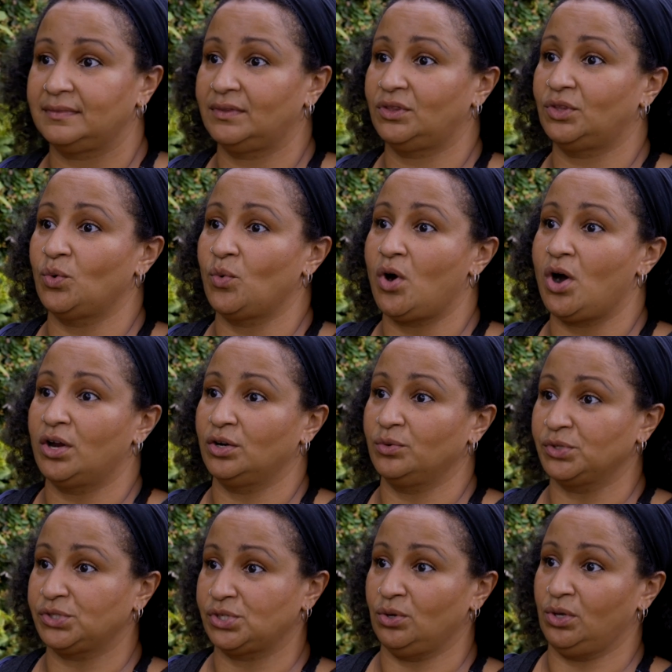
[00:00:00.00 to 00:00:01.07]
the water
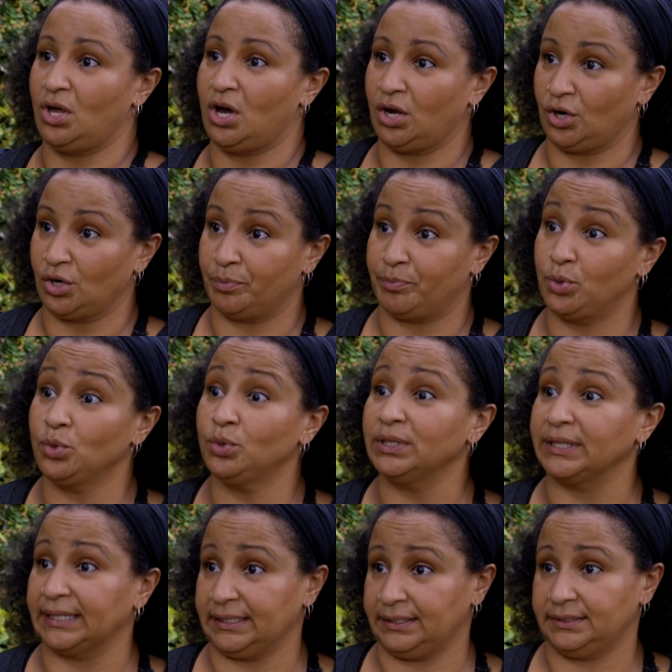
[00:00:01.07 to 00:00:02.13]
was no longer
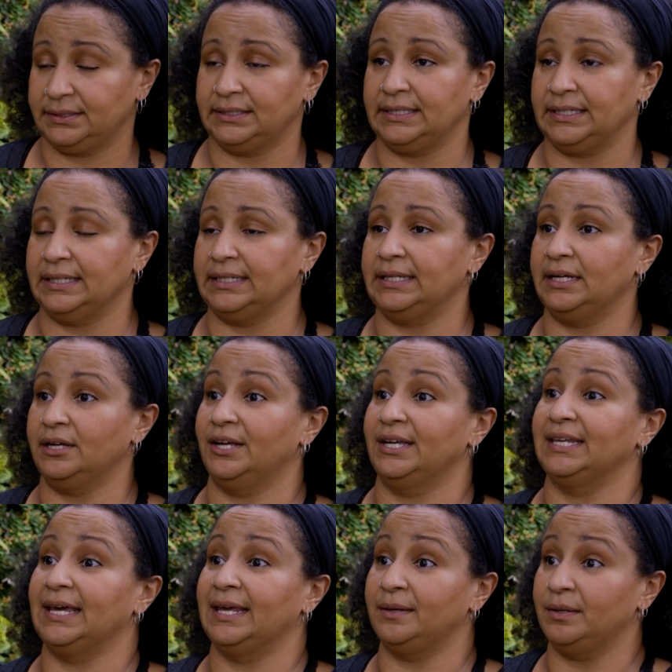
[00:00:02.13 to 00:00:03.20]
pooling in here.
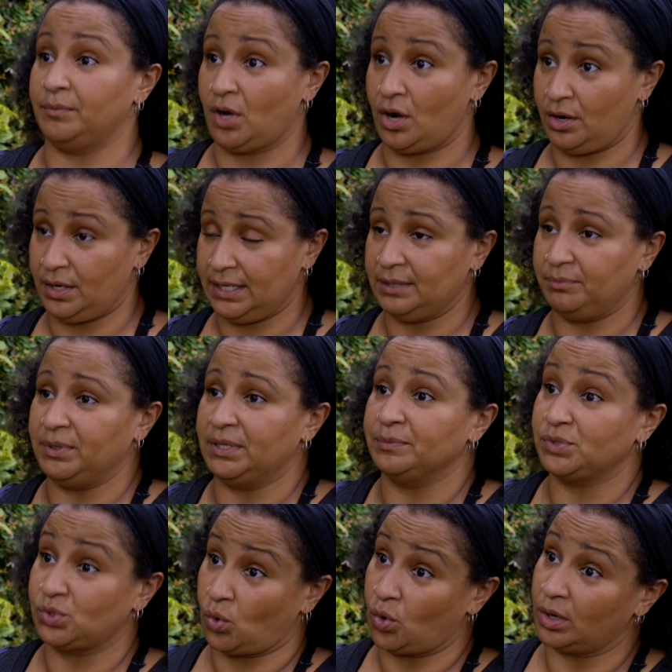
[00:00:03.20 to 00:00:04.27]
It had been
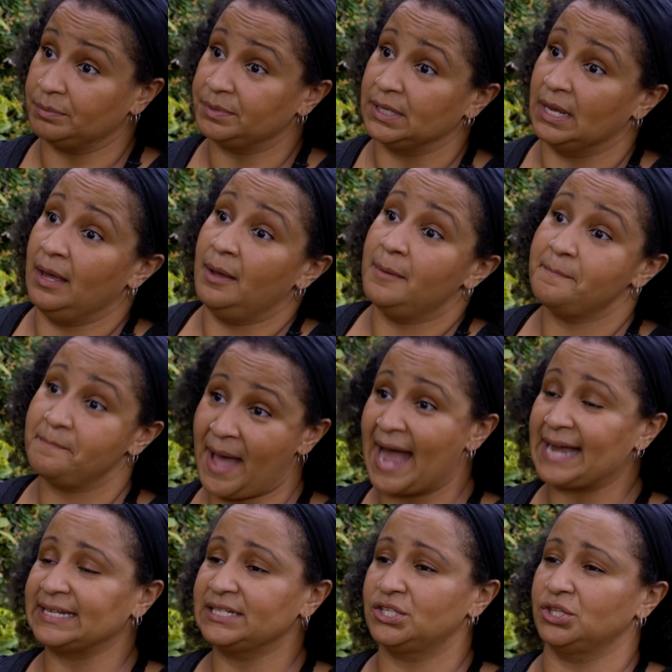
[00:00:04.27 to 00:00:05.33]
absorbed
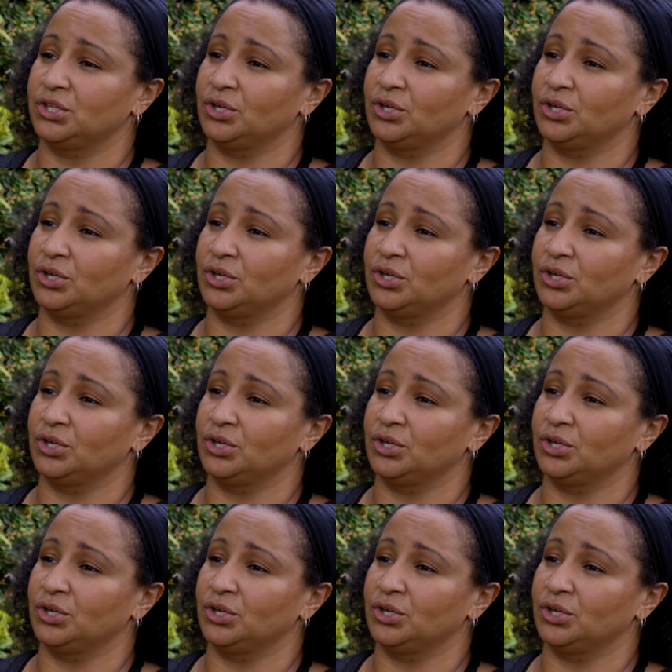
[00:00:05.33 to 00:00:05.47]
back into the